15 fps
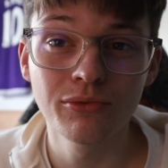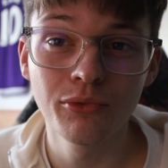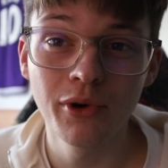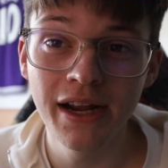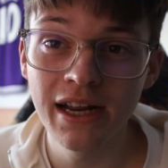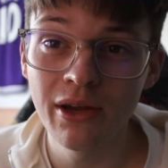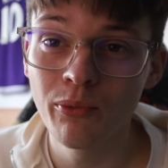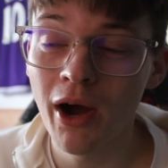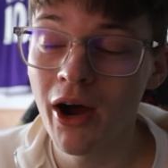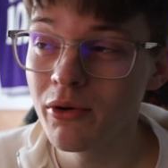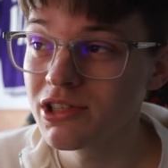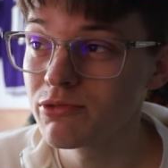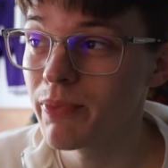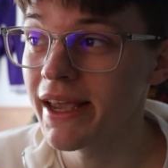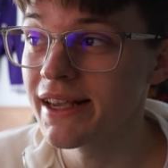are really well
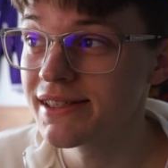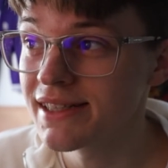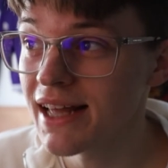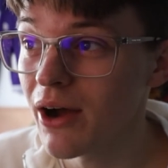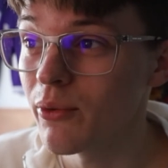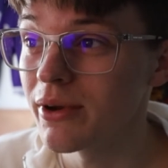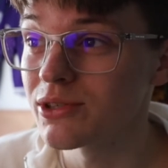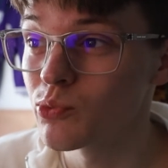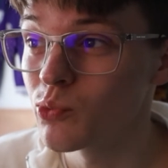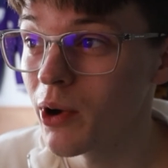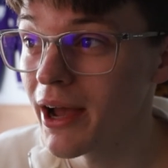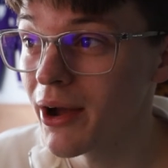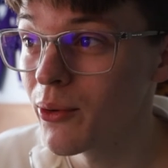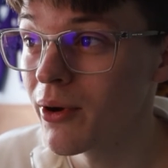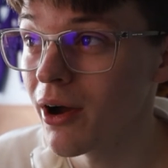spaced out as
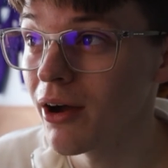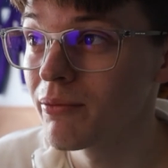well.